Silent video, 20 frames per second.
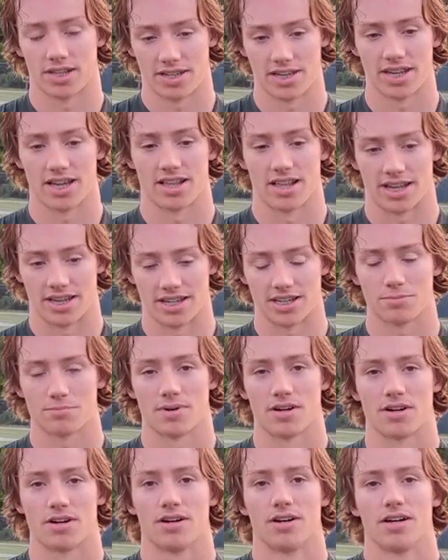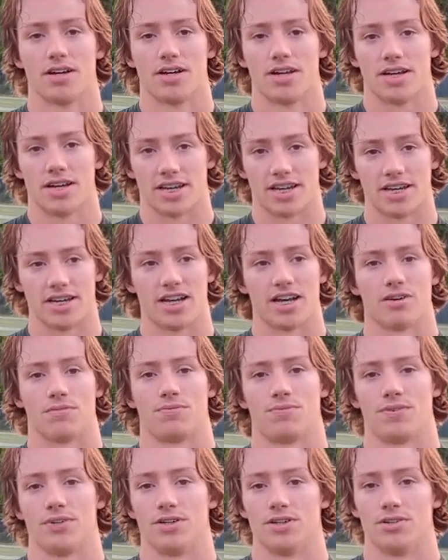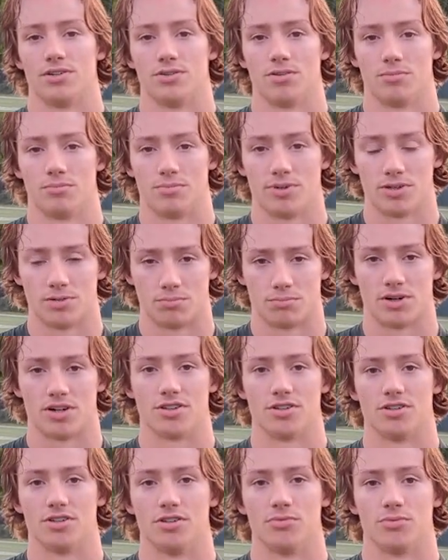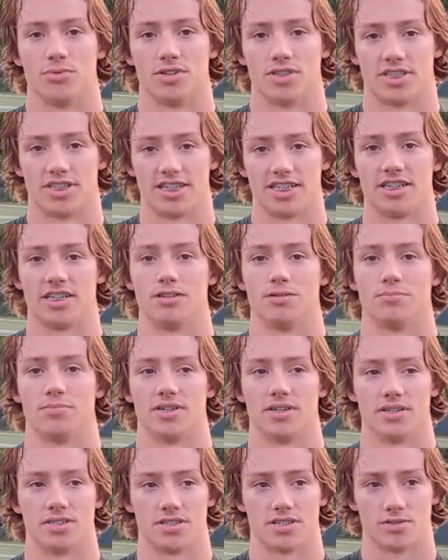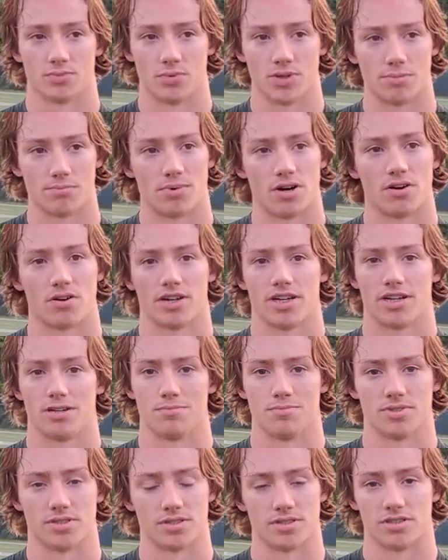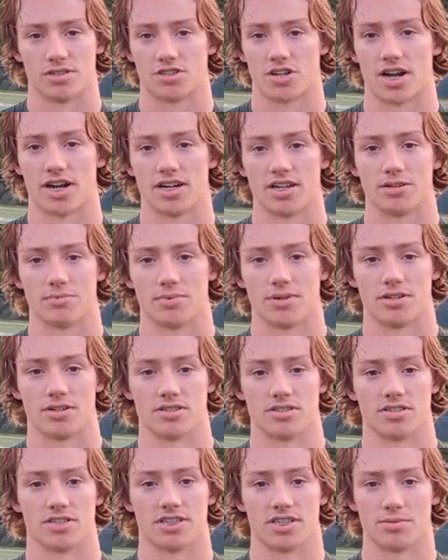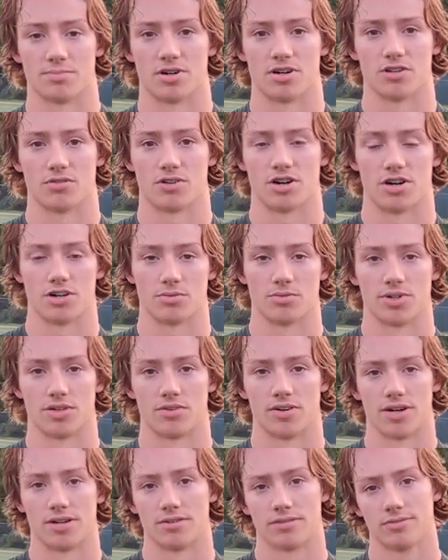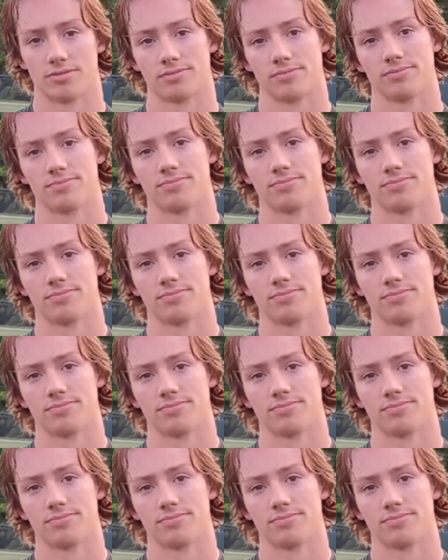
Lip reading: yeah, like getting better, getting downfield, building brotherhood with the team, and just winning ball games and trying to get better as a team all the way around.